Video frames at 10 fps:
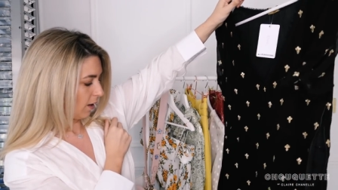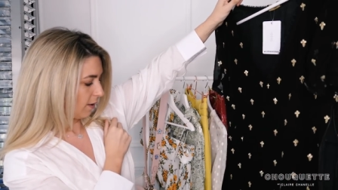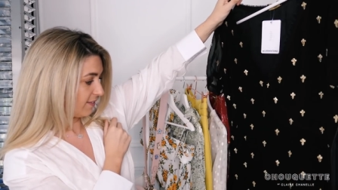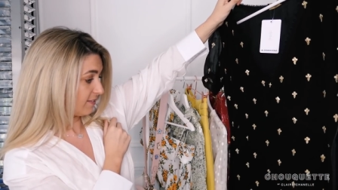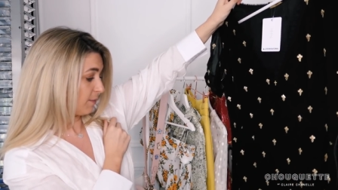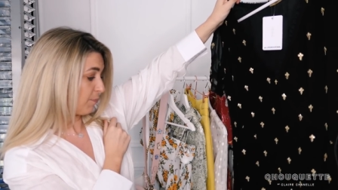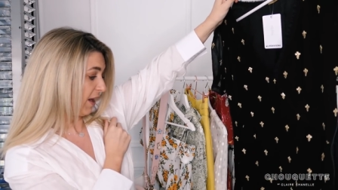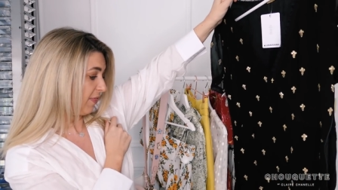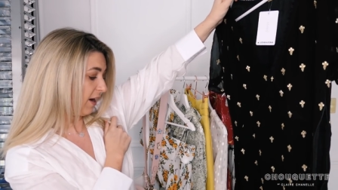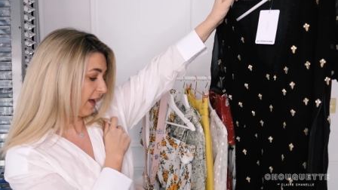Uh, this is a
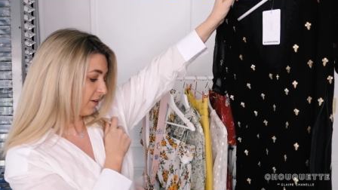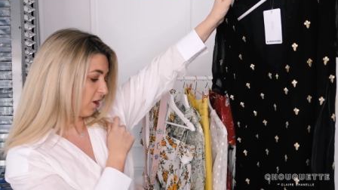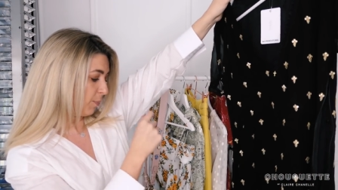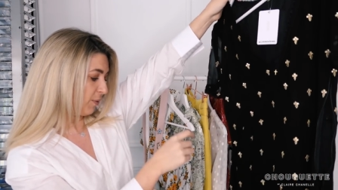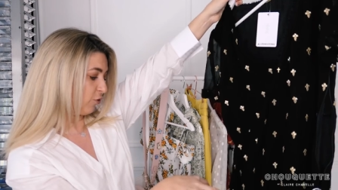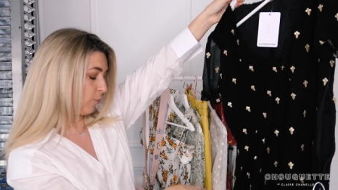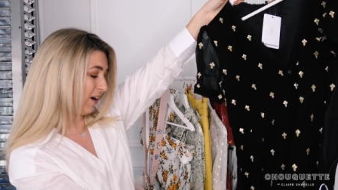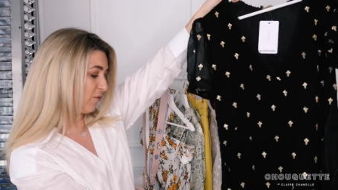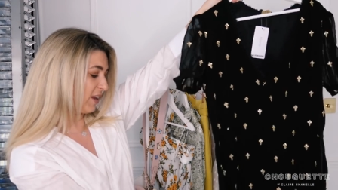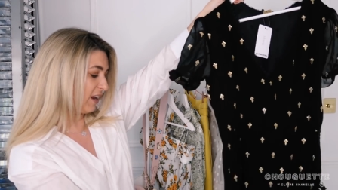brand that I hadn't heard before,
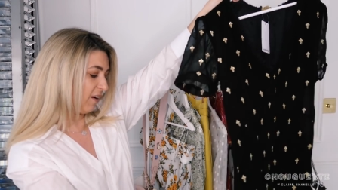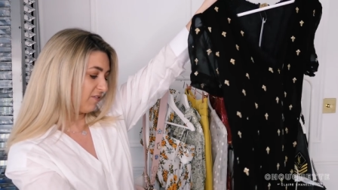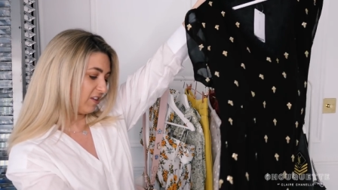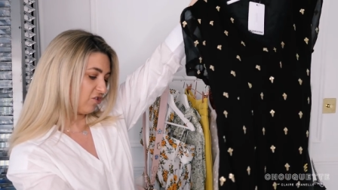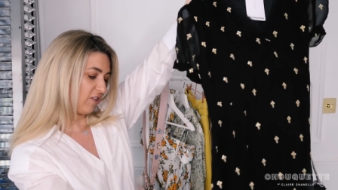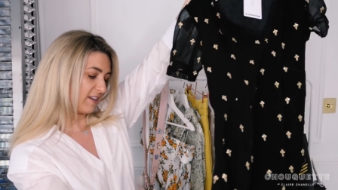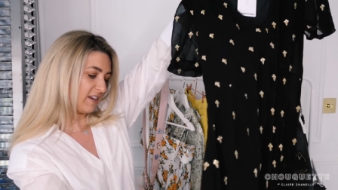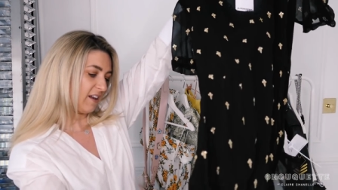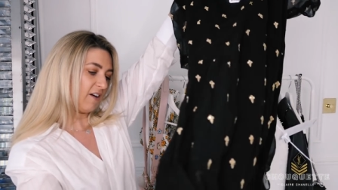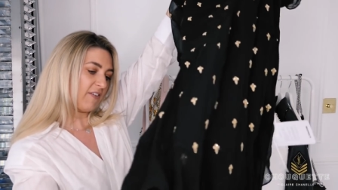but I really love this
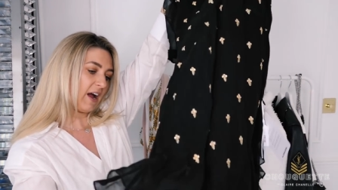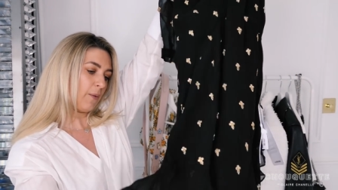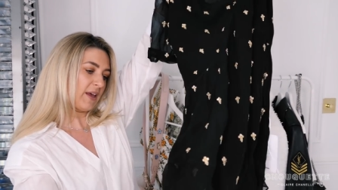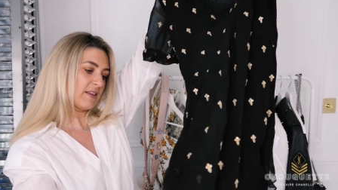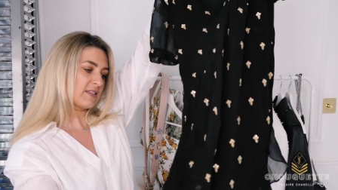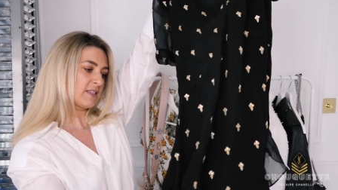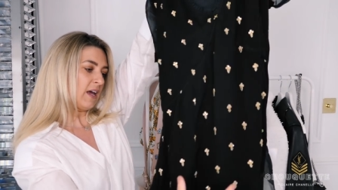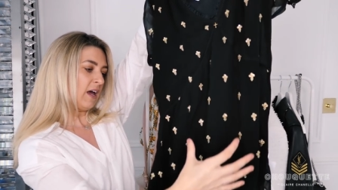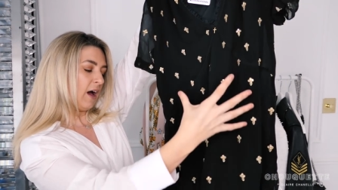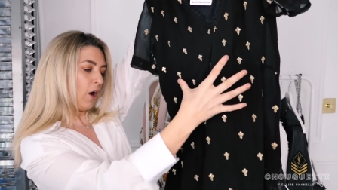dress. I love how it's
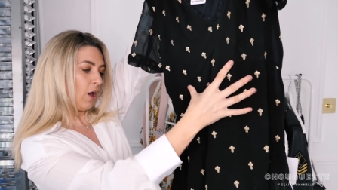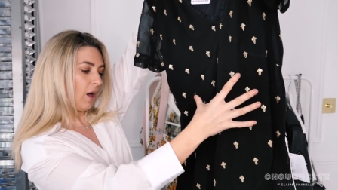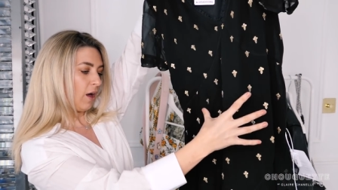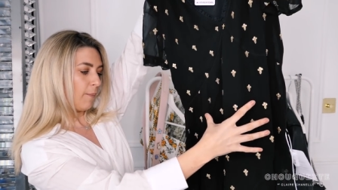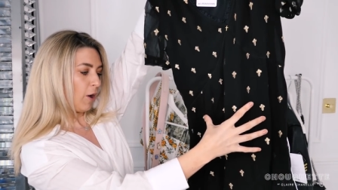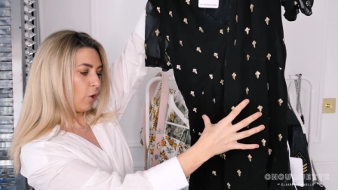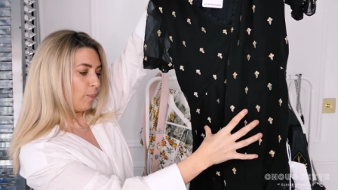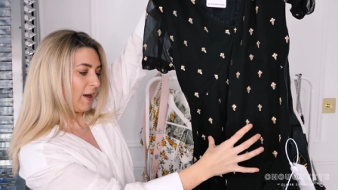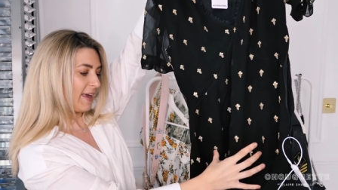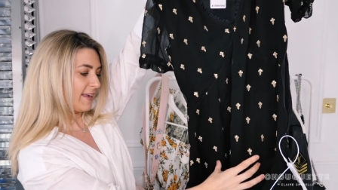um,
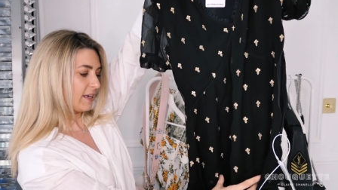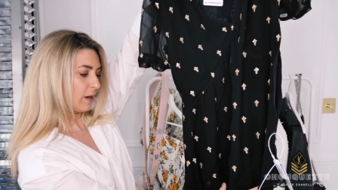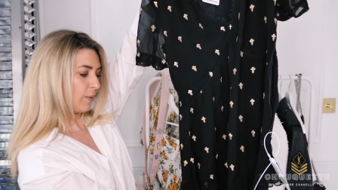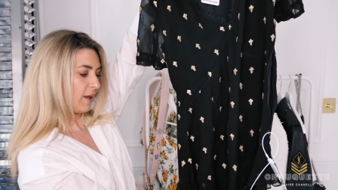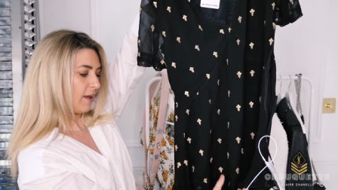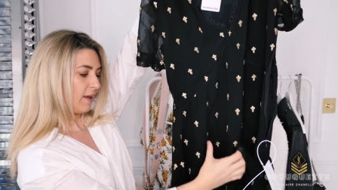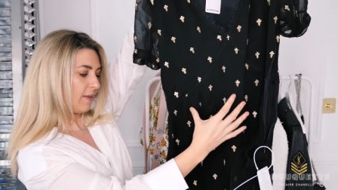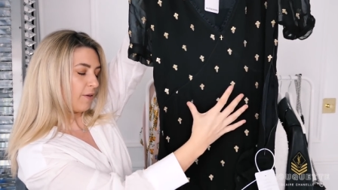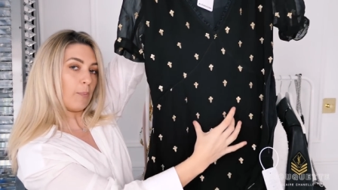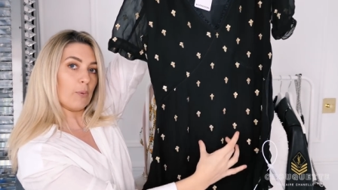opaque
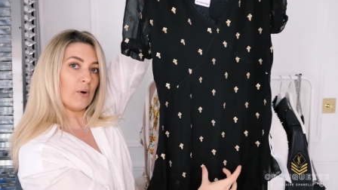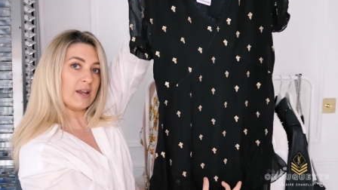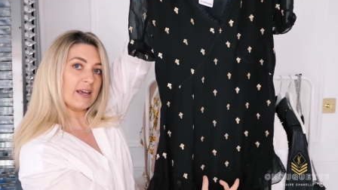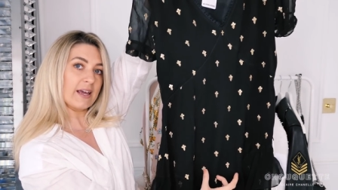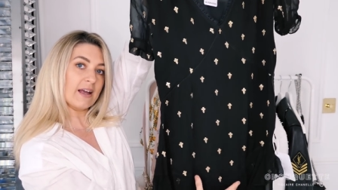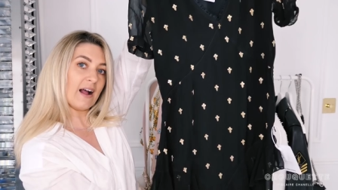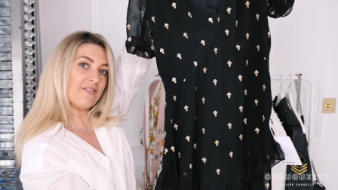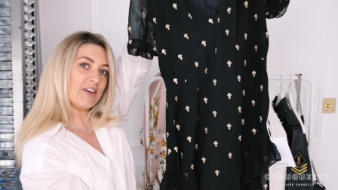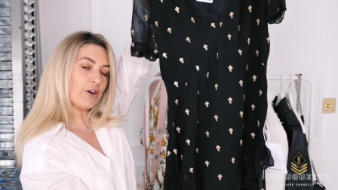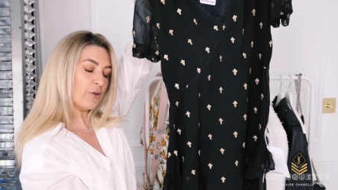with a point here
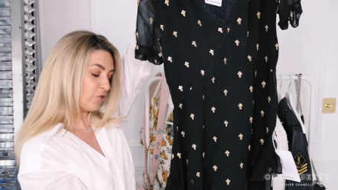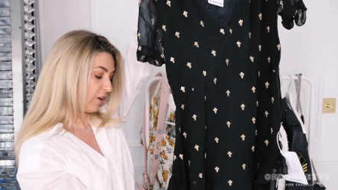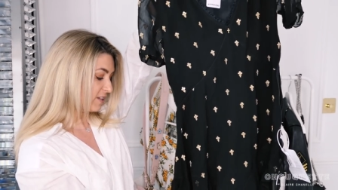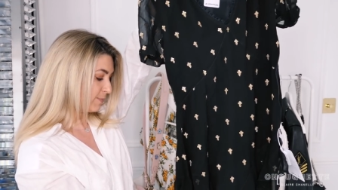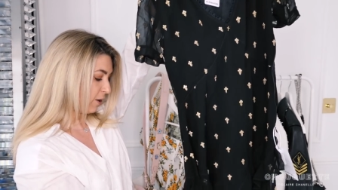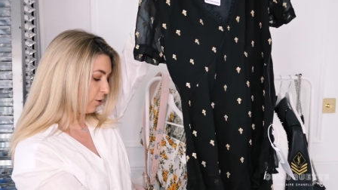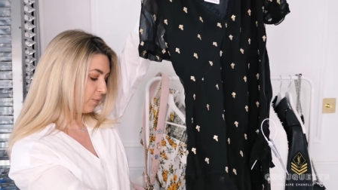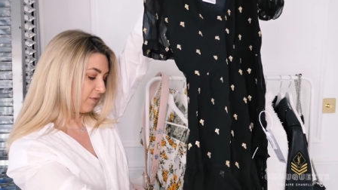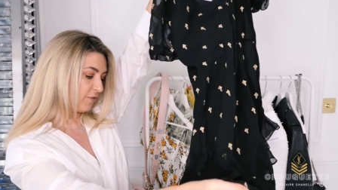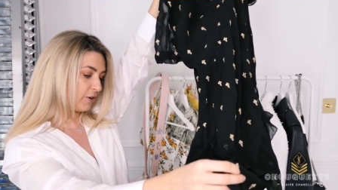and then goes
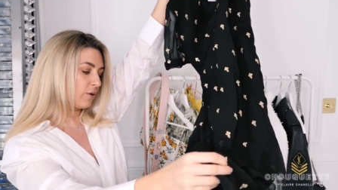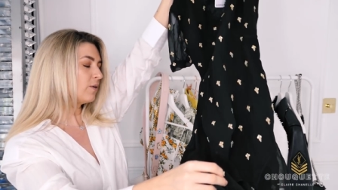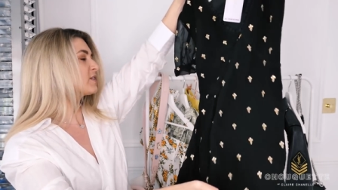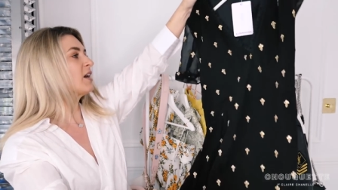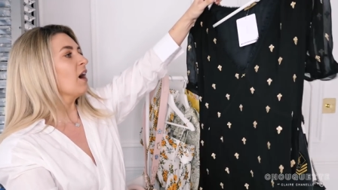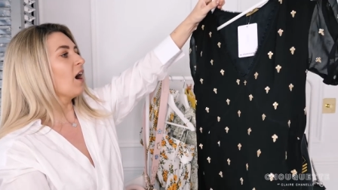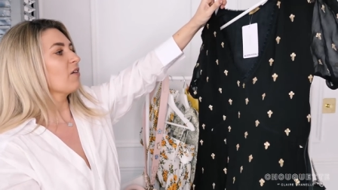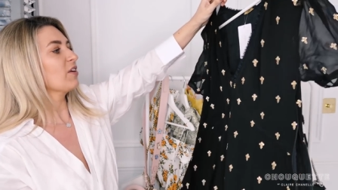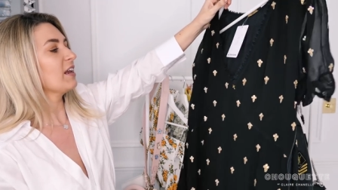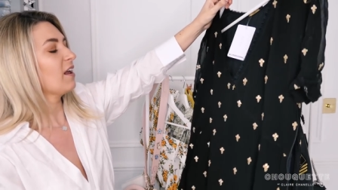transparent with frills.
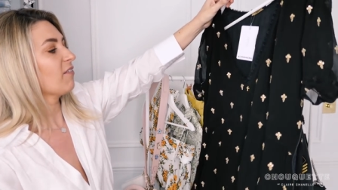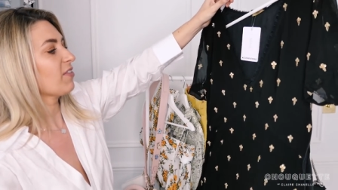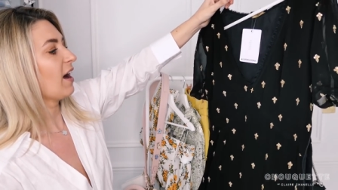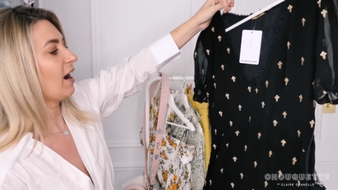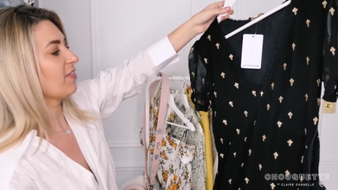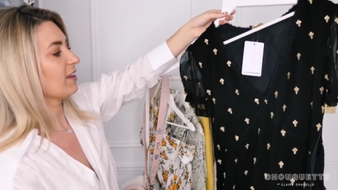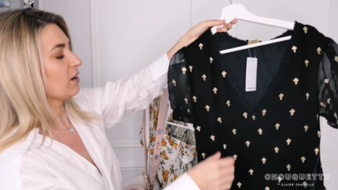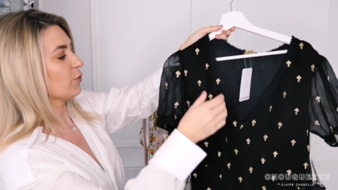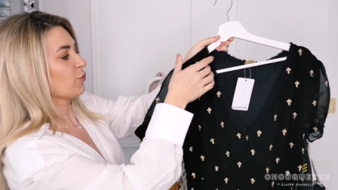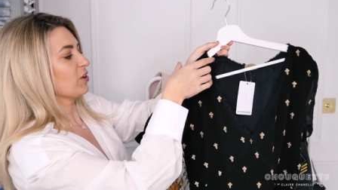I really love that. I
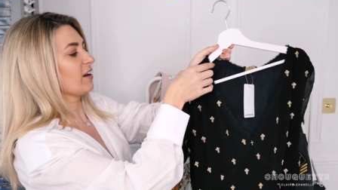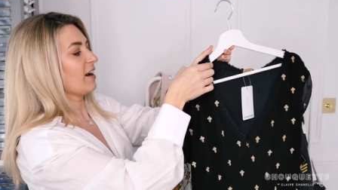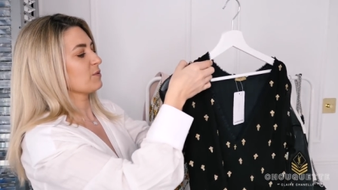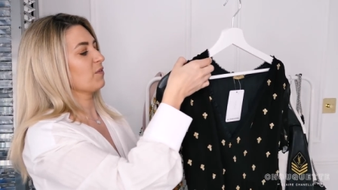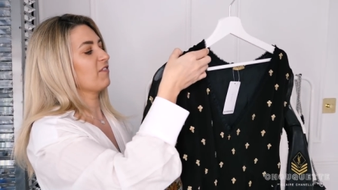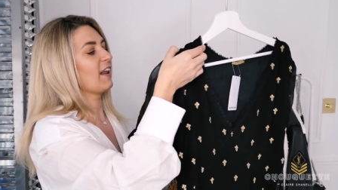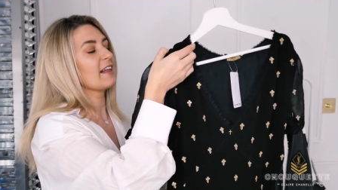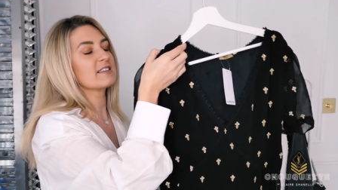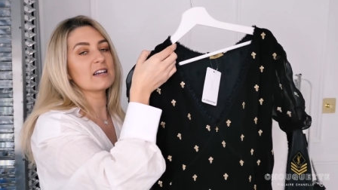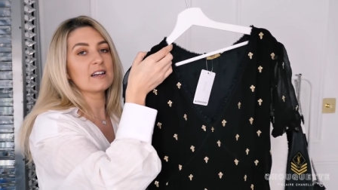think it looks really nice with
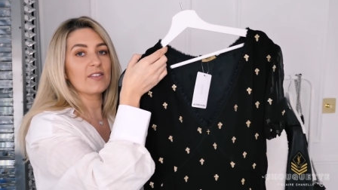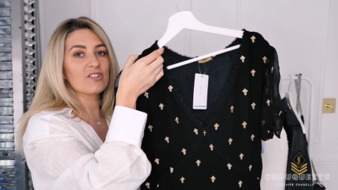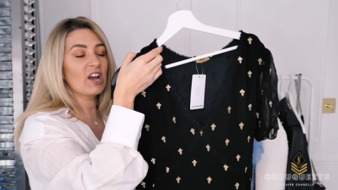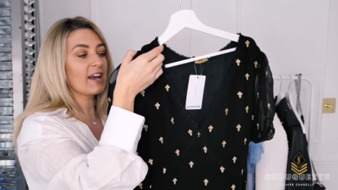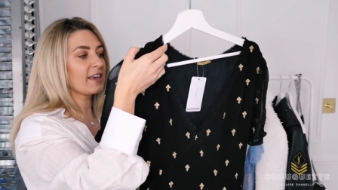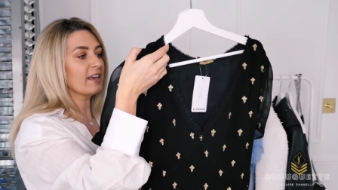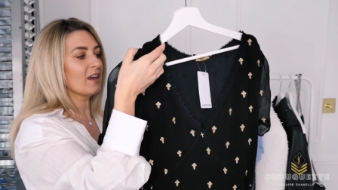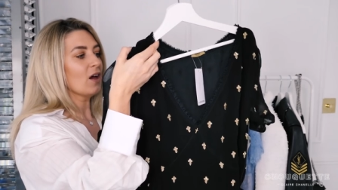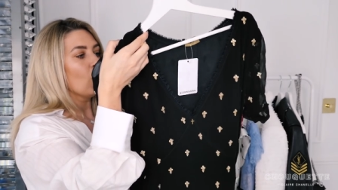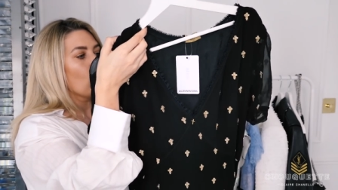flats and a leather
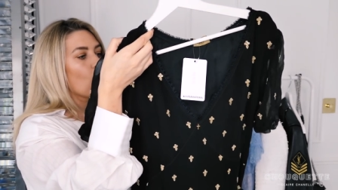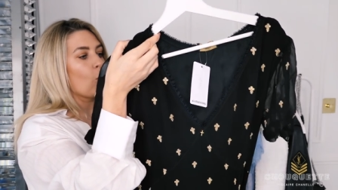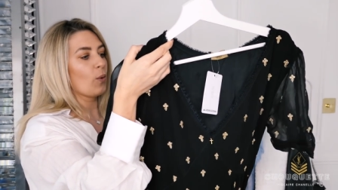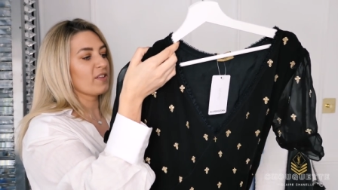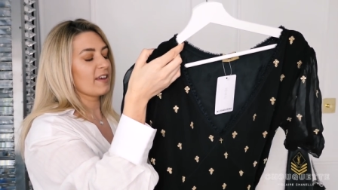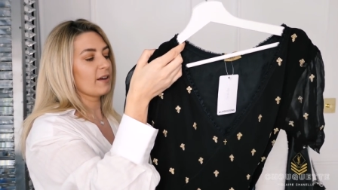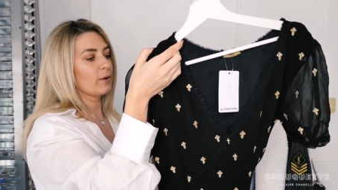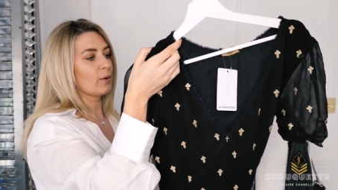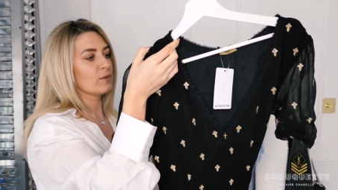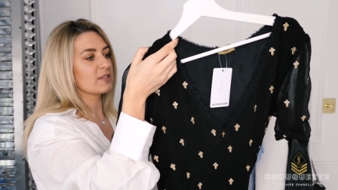jacket or with
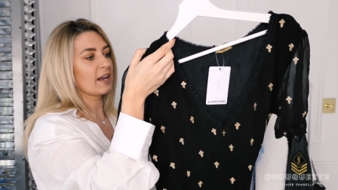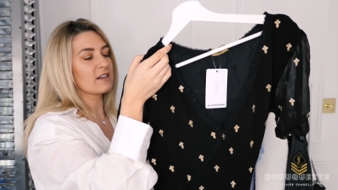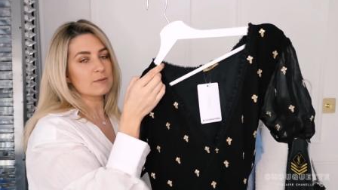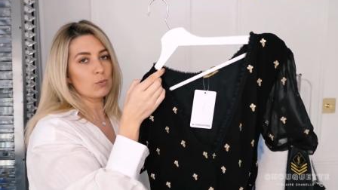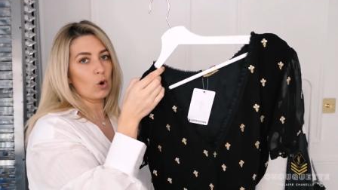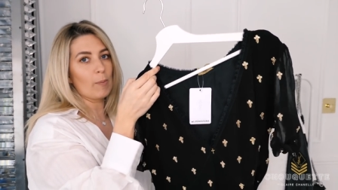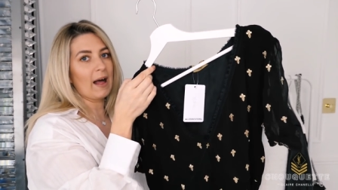heels and a smaller